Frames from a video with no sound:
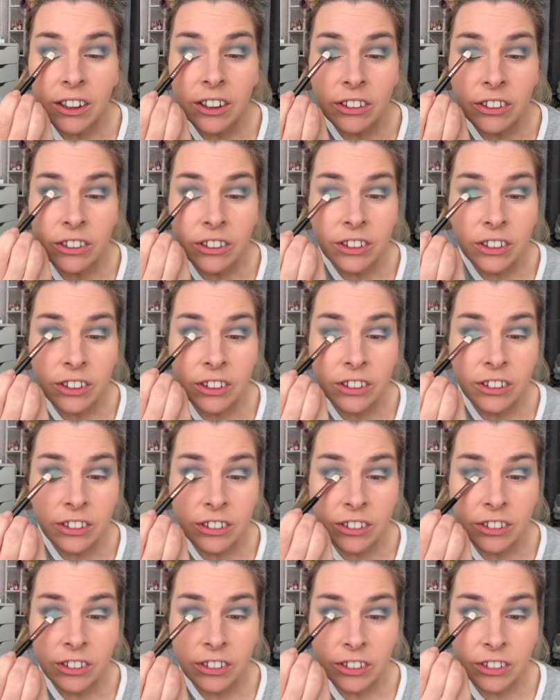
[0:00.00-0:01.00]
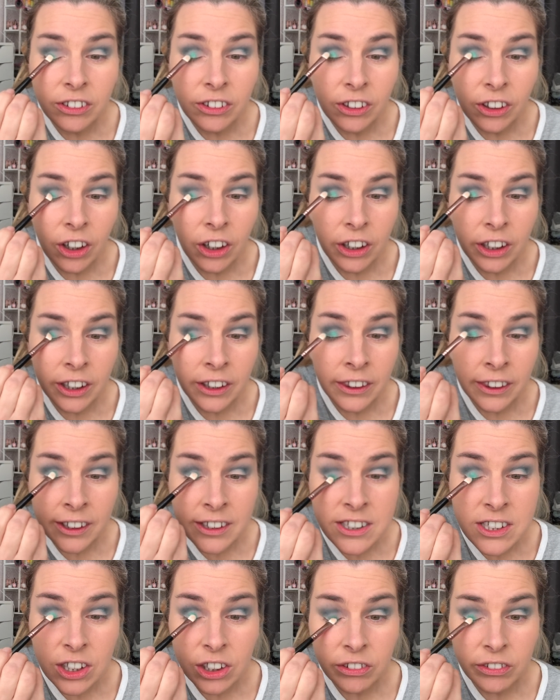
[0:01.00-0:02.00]
Rocking
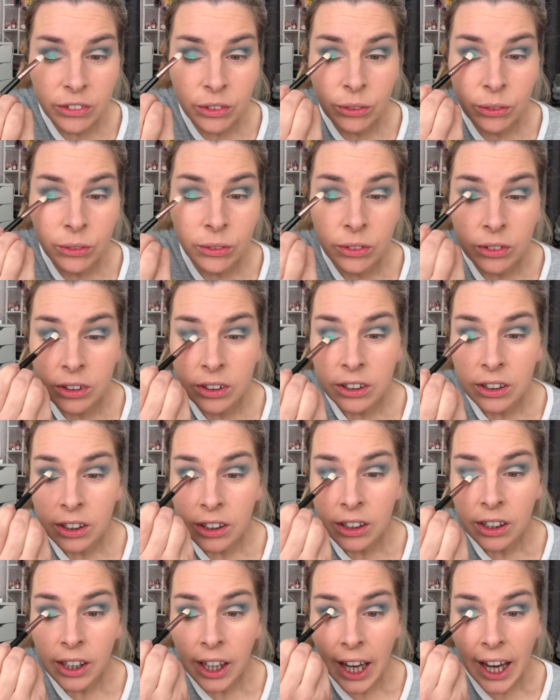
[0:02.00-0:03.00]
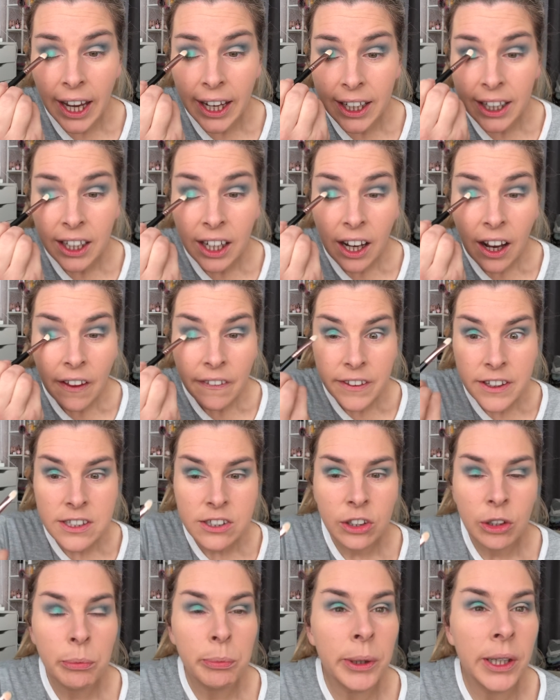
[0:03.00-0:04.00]
this. Ooh. Hey, this
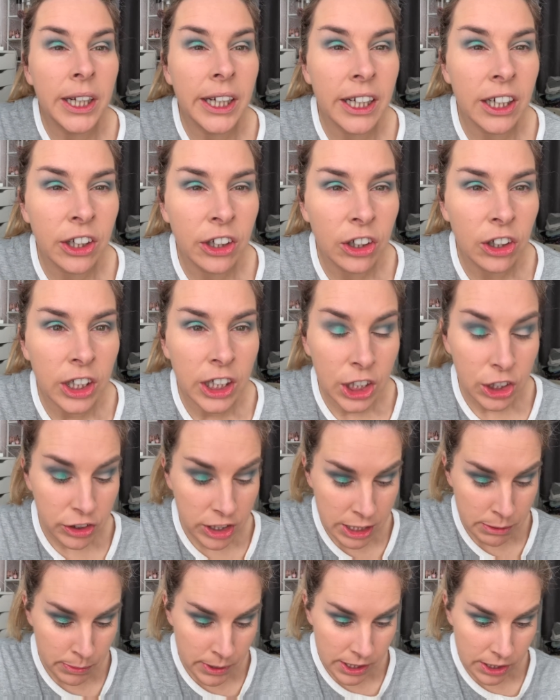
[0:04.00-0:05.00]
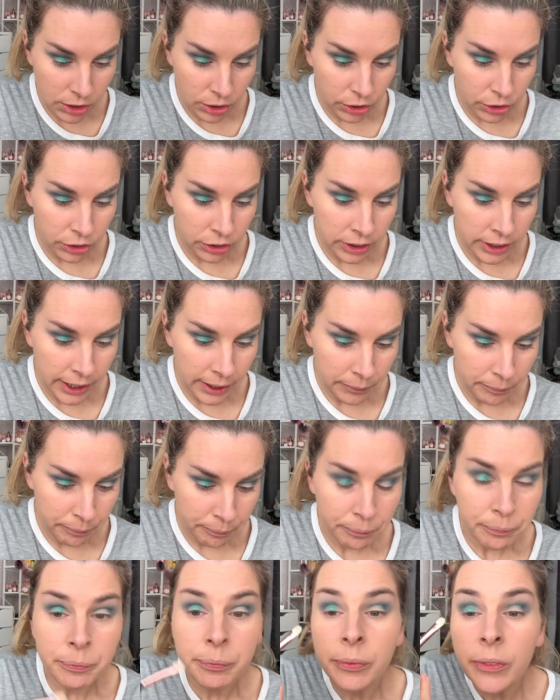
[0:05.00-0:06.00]
could be like an early Christmas look, couldn't it?
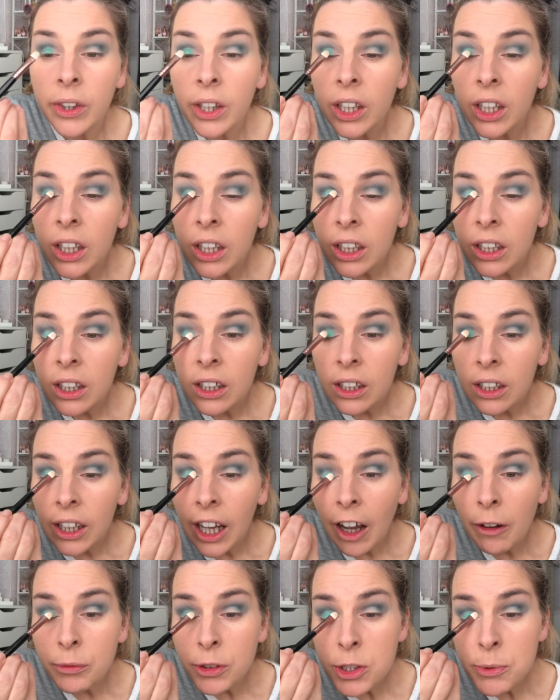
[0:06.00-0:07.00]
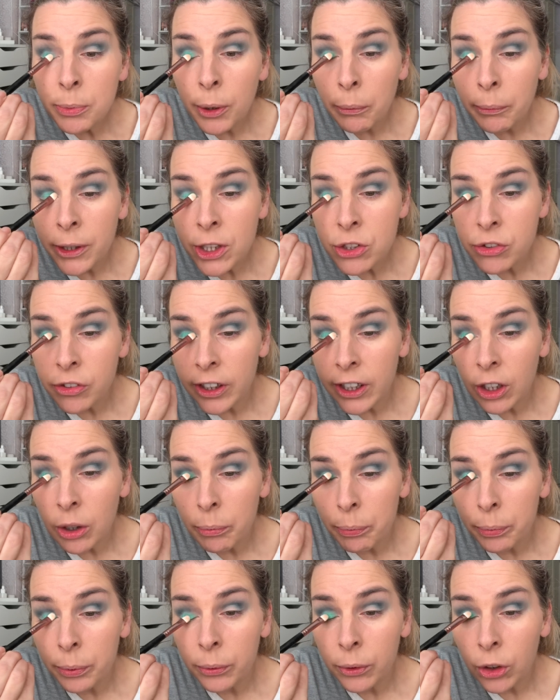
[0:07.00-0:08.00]
I've just put my tree
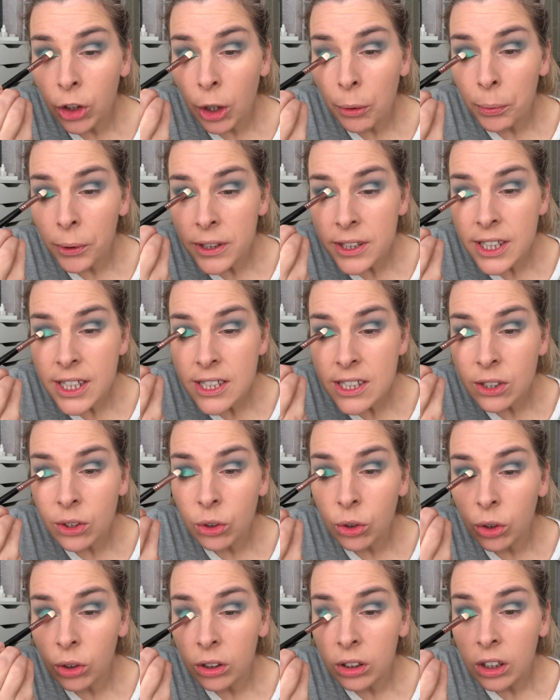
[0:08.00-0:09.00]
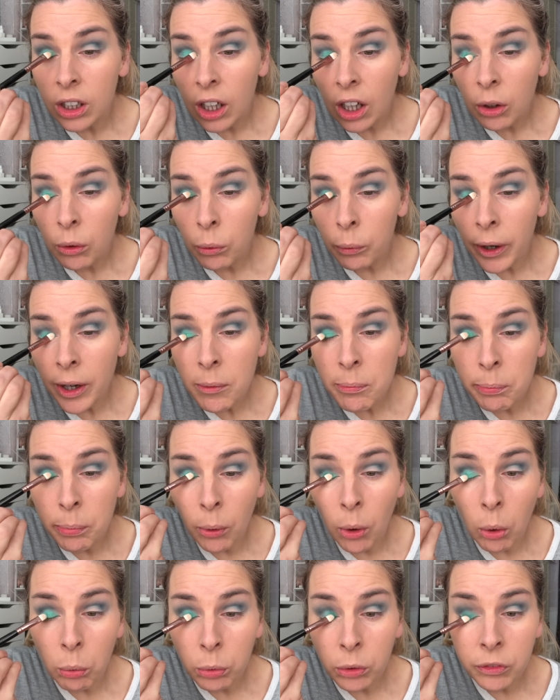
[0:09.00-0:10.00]
up a couple of days ago. Went and
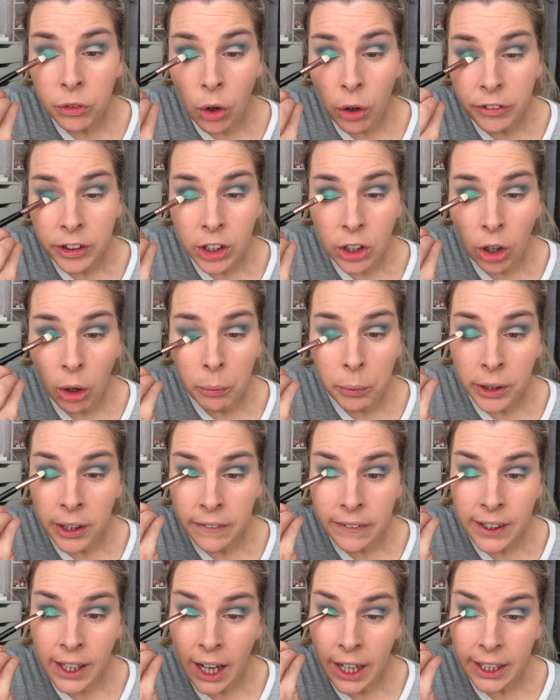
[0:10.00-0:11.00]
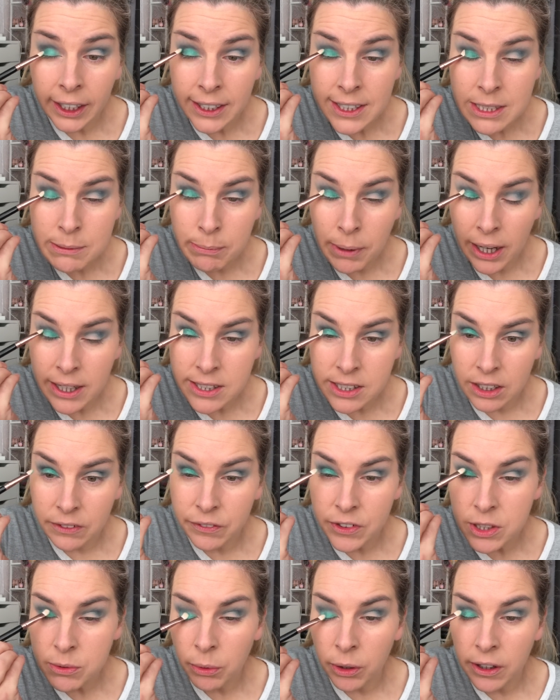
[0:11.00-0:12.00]
bought, we've already got one in the attic. It's massive.
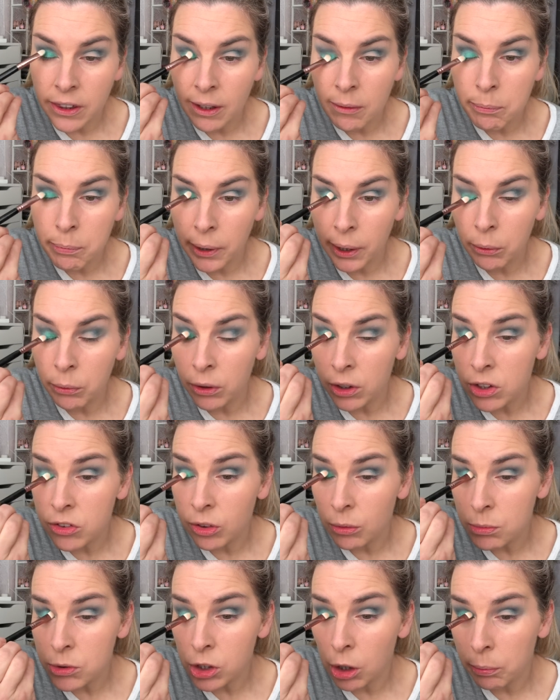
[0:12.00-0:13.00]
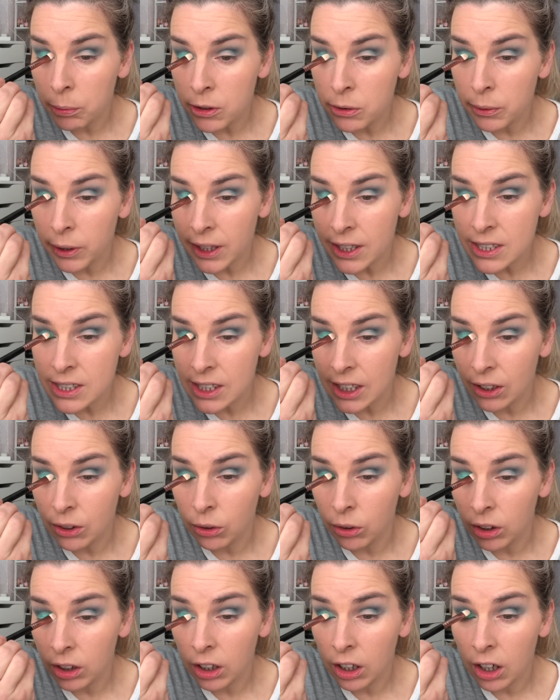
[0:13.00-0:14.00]
It's one of them big ones from Dobby's where you stick
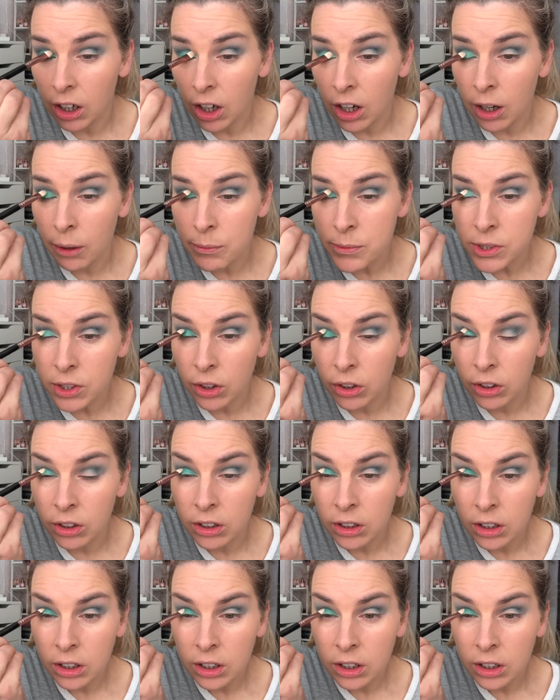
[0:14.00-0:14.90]
all the arms on.